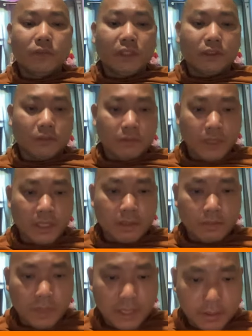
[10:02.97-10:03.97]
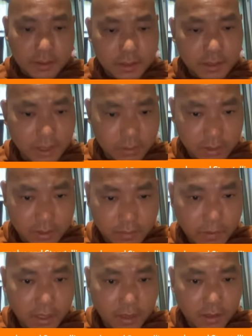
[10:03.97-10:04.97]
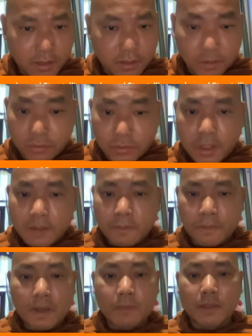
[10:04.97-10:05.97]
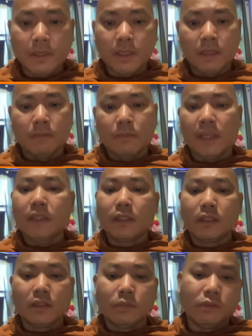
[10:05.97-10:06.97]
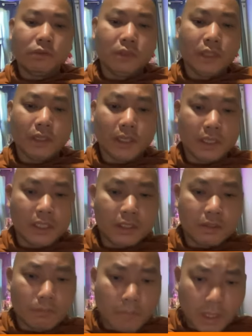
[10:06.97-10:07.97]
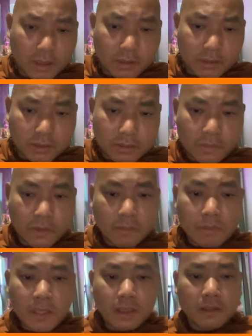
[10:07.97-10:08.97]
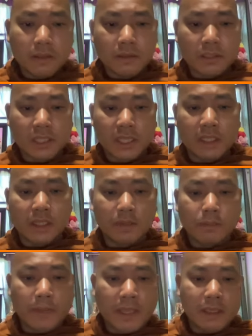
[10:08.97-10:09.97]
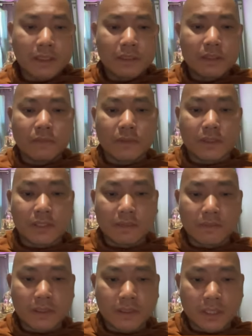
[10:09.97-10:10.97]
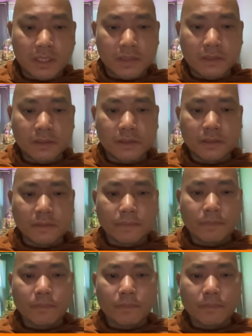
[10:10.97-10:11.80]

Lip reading: of this great blessing and respect, the royal family invited the Buddha and his monks for a meal at the palace for 7 days.